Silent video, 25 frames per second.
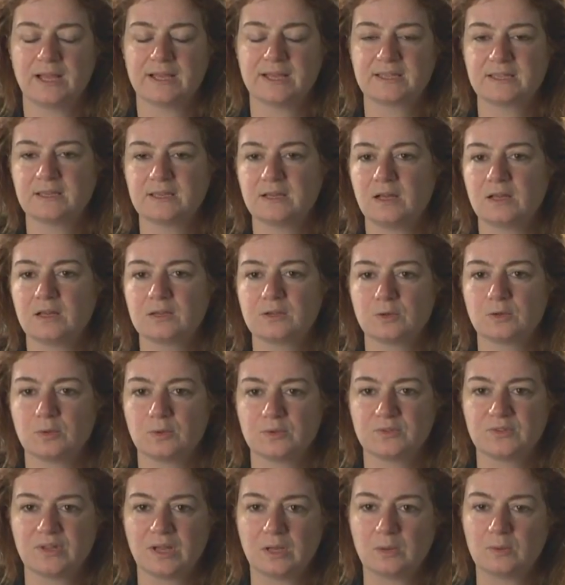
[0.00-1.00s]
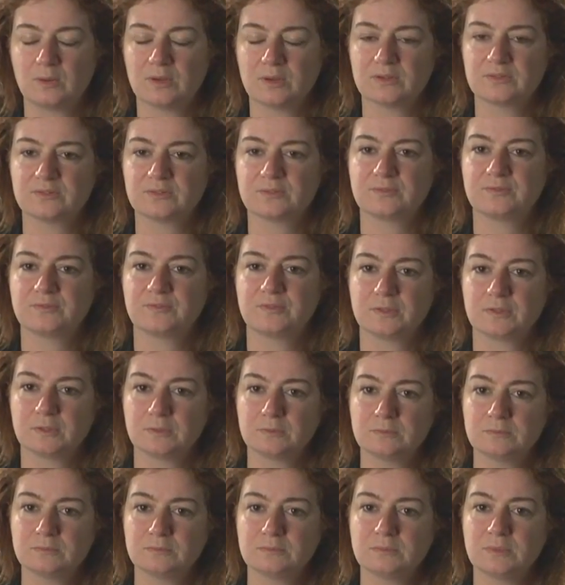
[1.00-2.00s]
Akira Kurosawa's
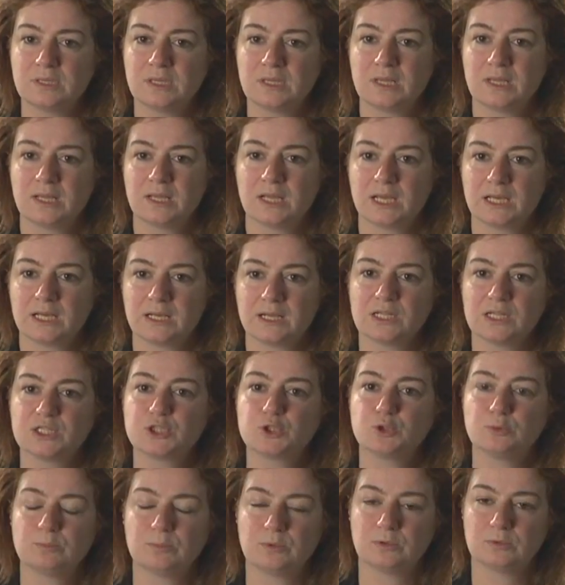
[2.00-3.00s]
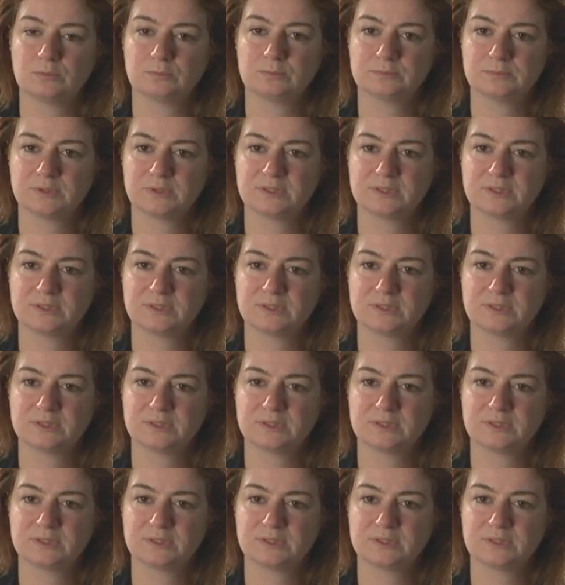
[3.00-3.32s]
film Rashomon.